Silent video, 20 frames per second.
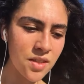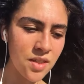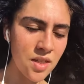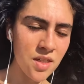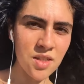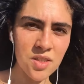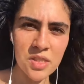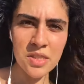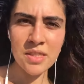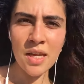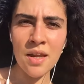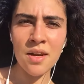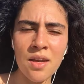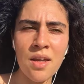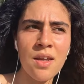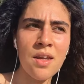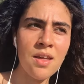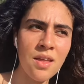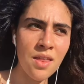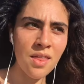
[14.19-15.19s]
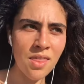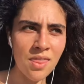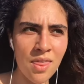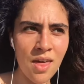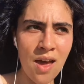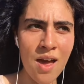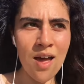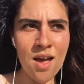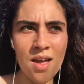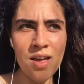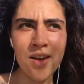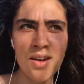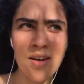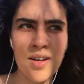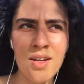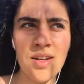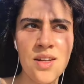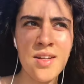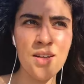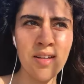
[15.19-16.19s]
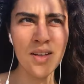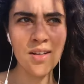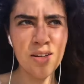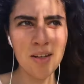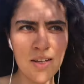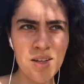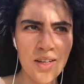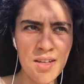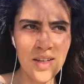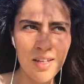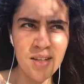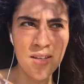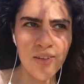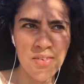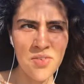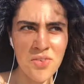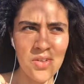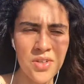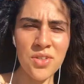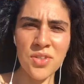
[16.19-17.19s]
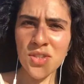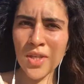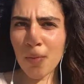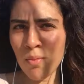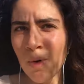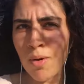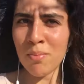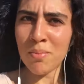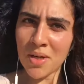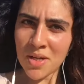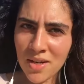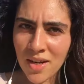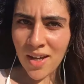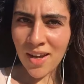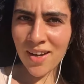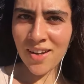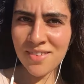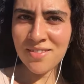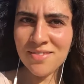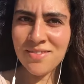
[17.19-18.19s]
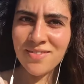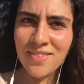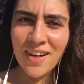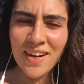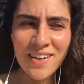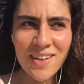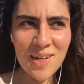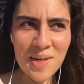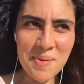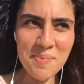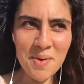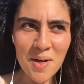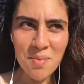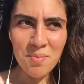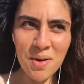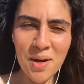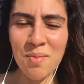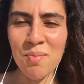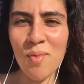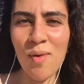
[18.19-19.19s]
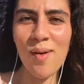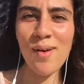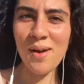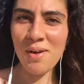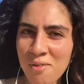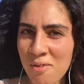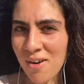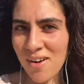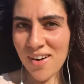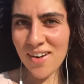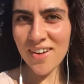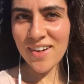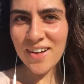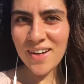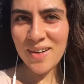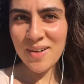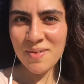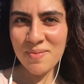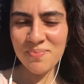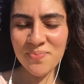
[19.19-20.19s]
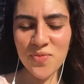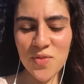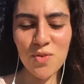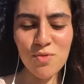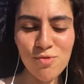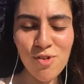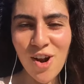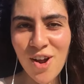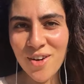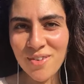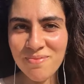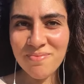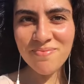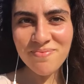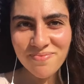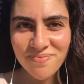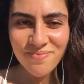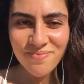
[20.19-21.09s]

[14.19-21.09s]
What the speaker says: In a setting that is somewhat mundane, right? I'm on my morning walk, run.